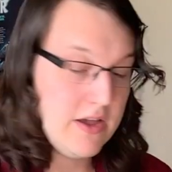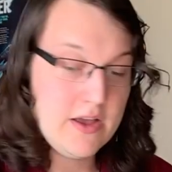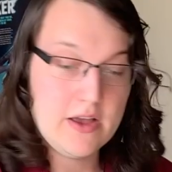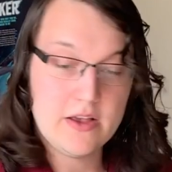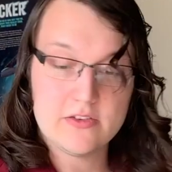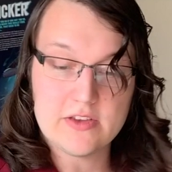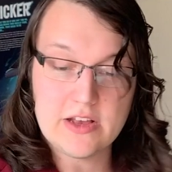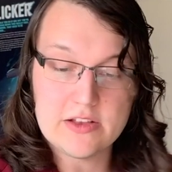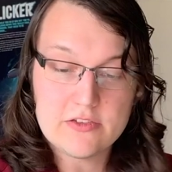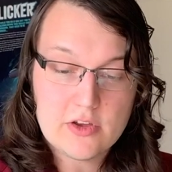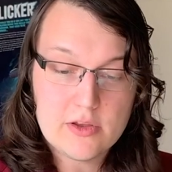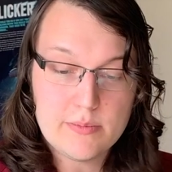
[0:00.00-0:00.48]

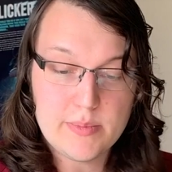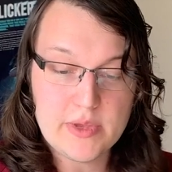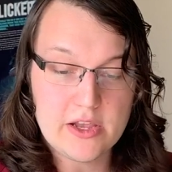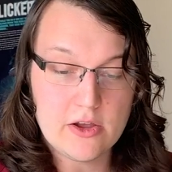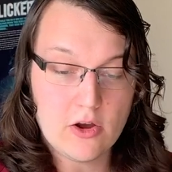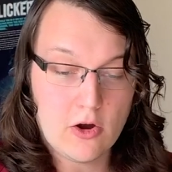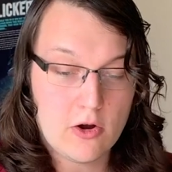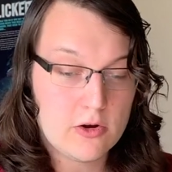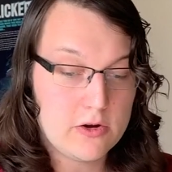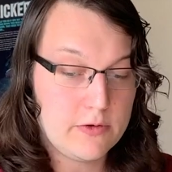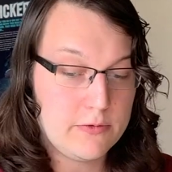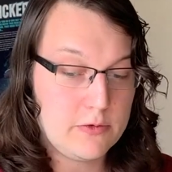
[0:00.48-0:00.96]
So that's going to be
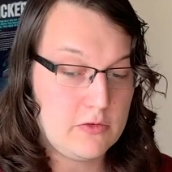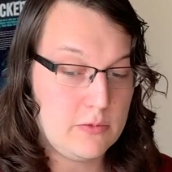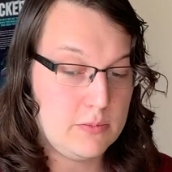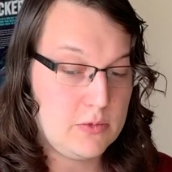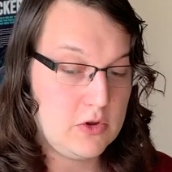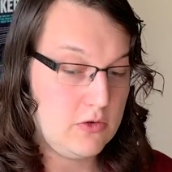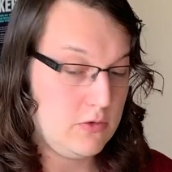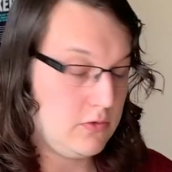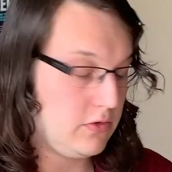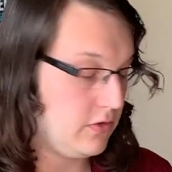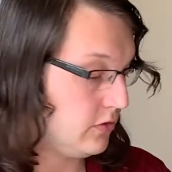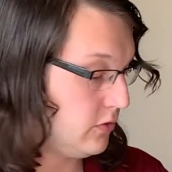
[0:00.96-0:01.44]
Hurt or
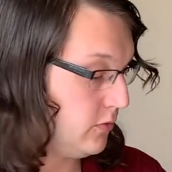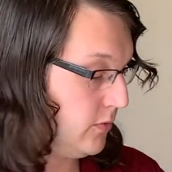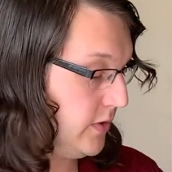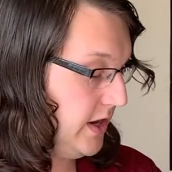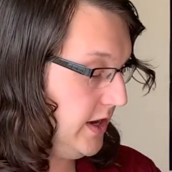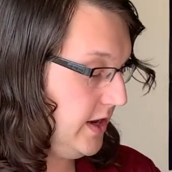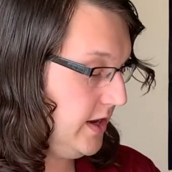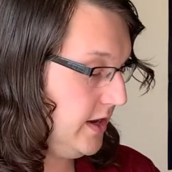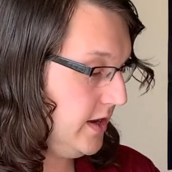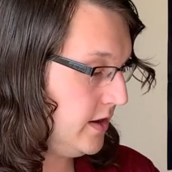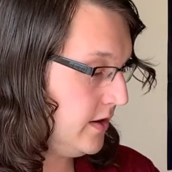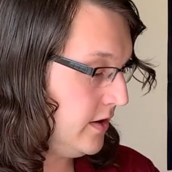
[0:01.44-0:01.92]
Subdue
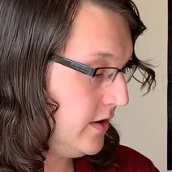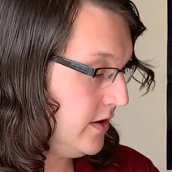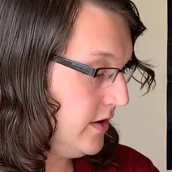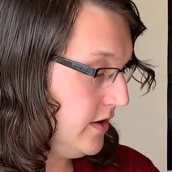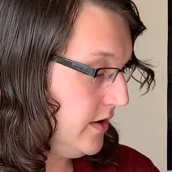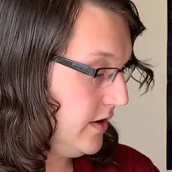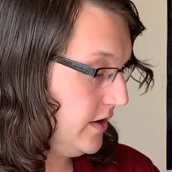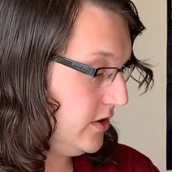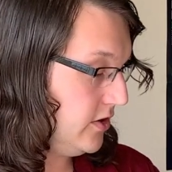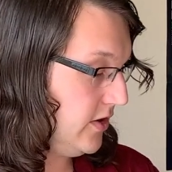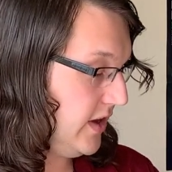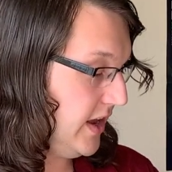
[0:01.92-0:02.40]
3.
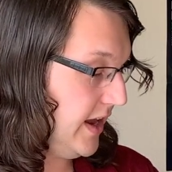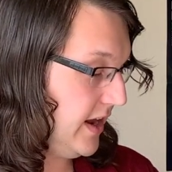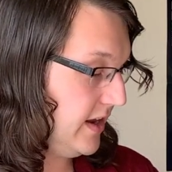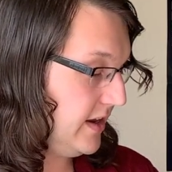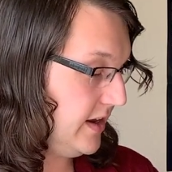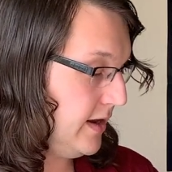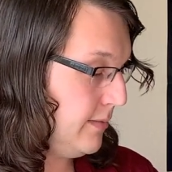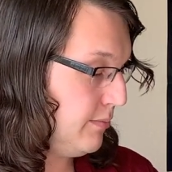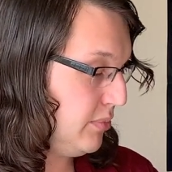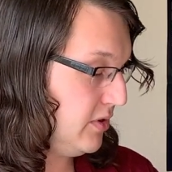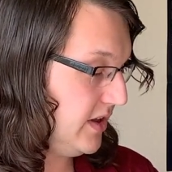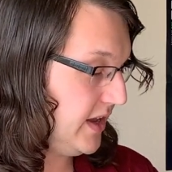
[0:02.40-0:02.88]
You can't
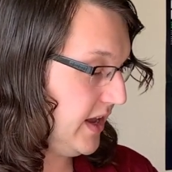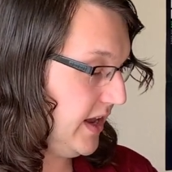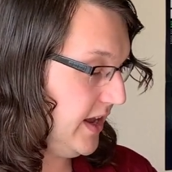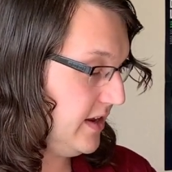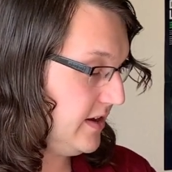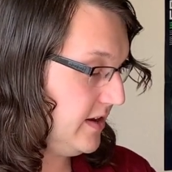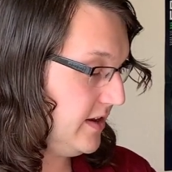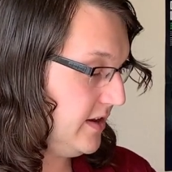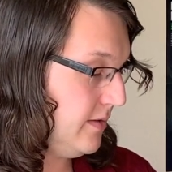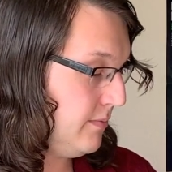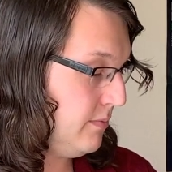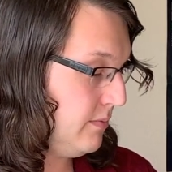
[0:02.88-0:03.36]
implicate
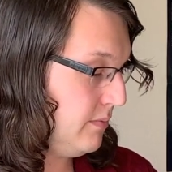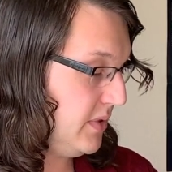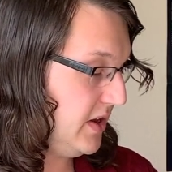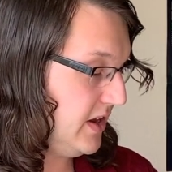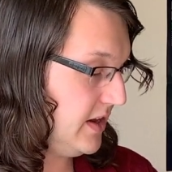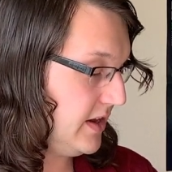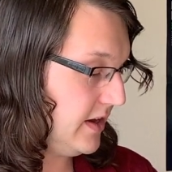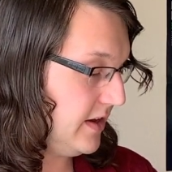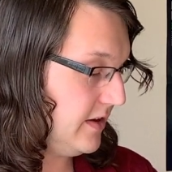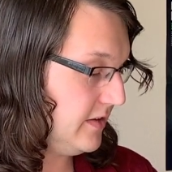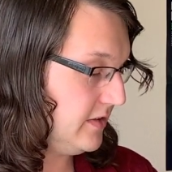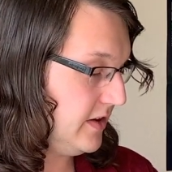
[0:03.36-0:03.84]
him
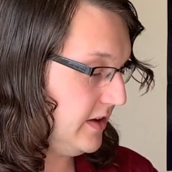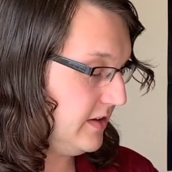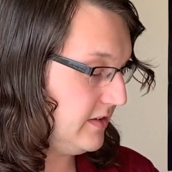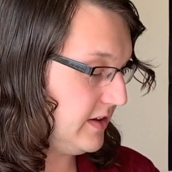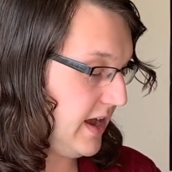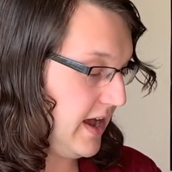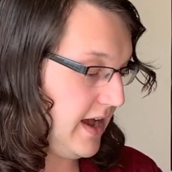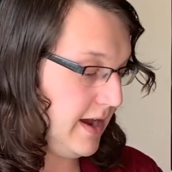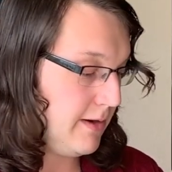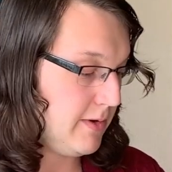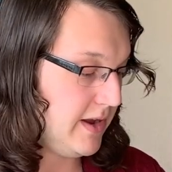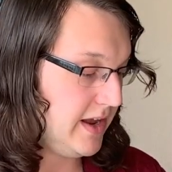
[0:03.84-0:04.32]
because he's a
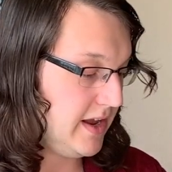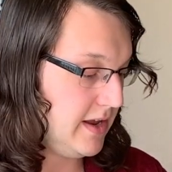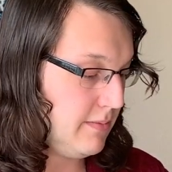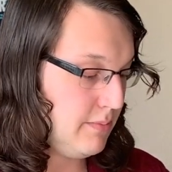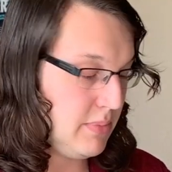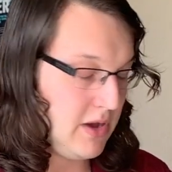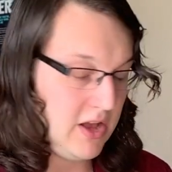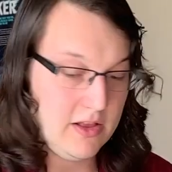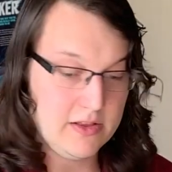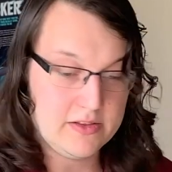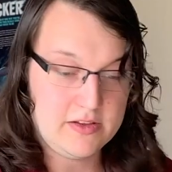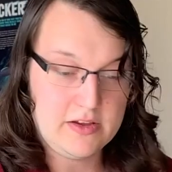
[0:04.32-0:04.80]
high-ranking
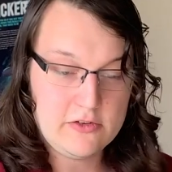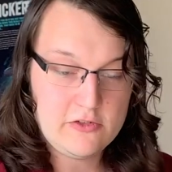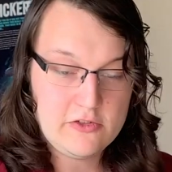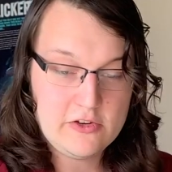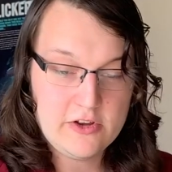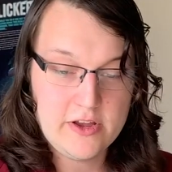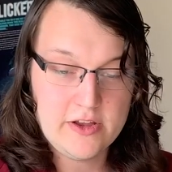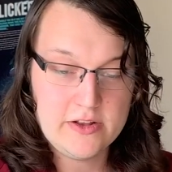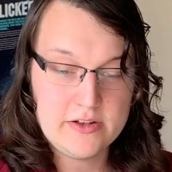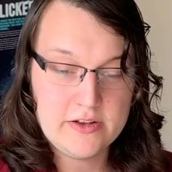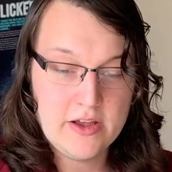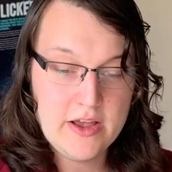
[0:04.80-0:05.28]

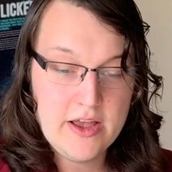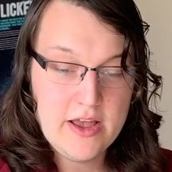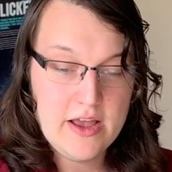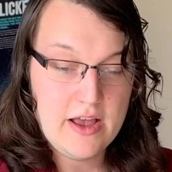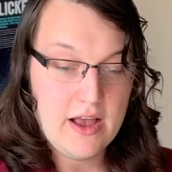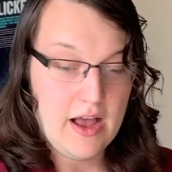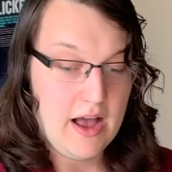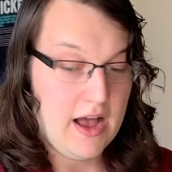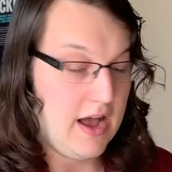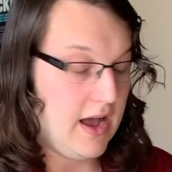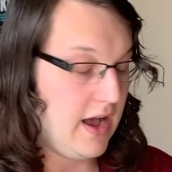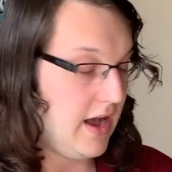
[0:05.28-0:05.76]
politician.
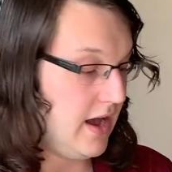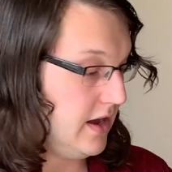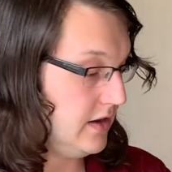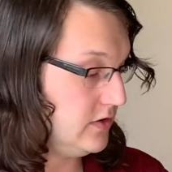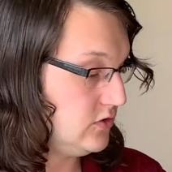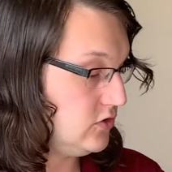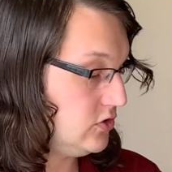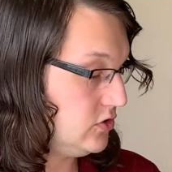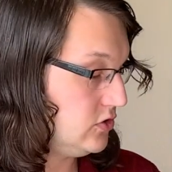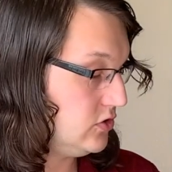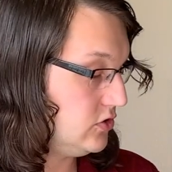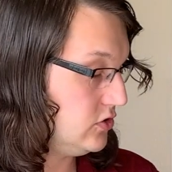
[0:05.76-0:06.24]

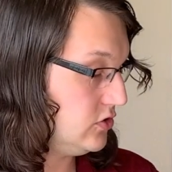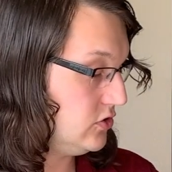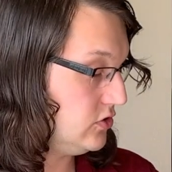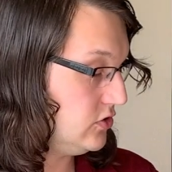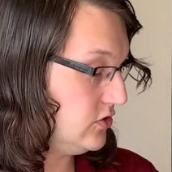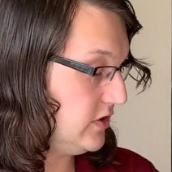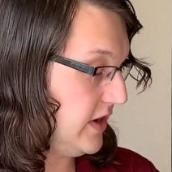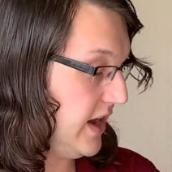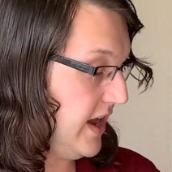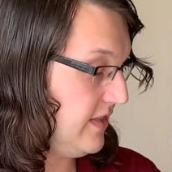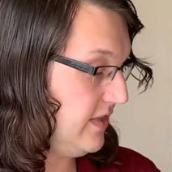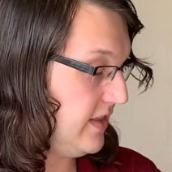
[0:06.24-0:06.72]

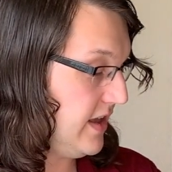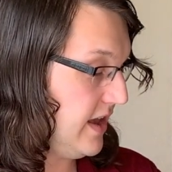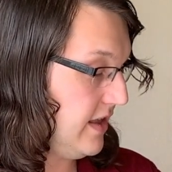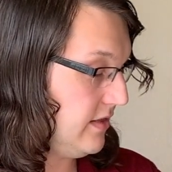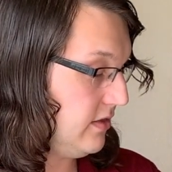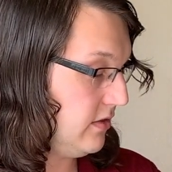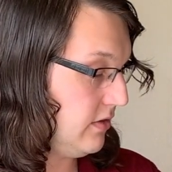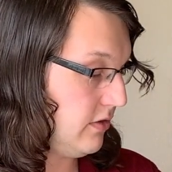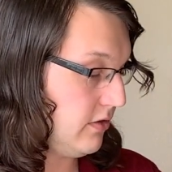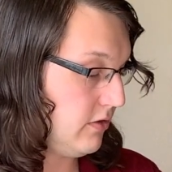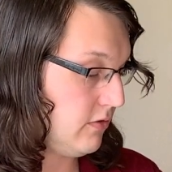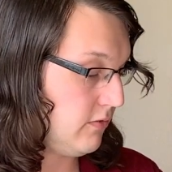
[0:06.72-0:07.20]
And then
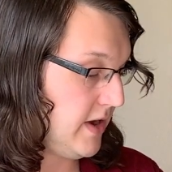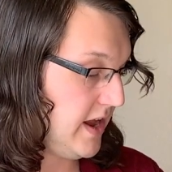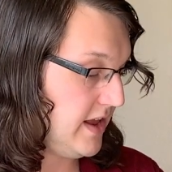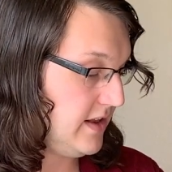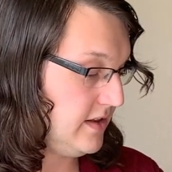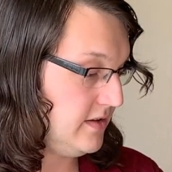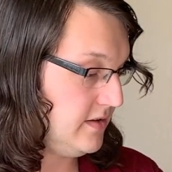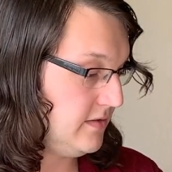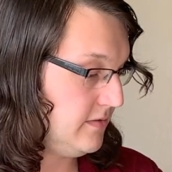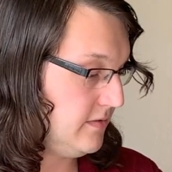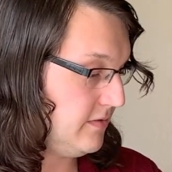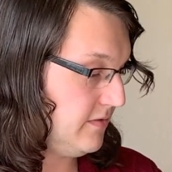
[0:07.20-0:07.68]

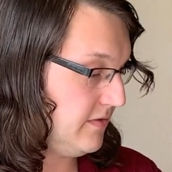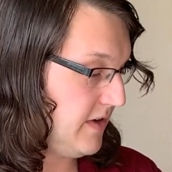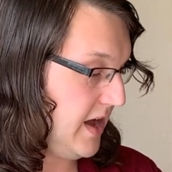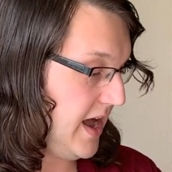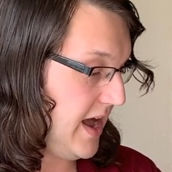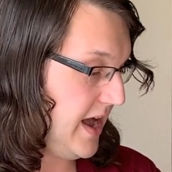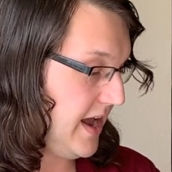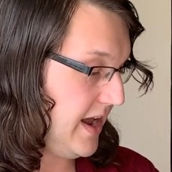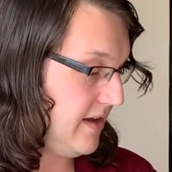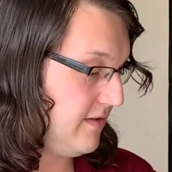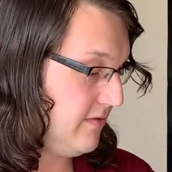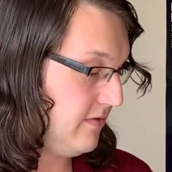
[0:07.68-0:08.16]
Threaten
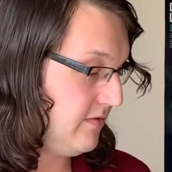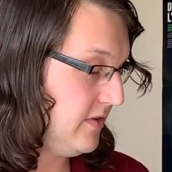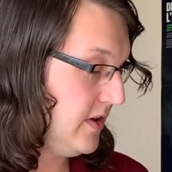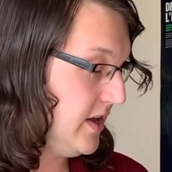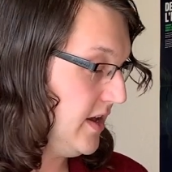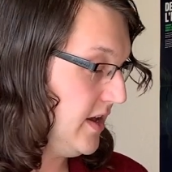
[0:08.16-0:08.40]
5.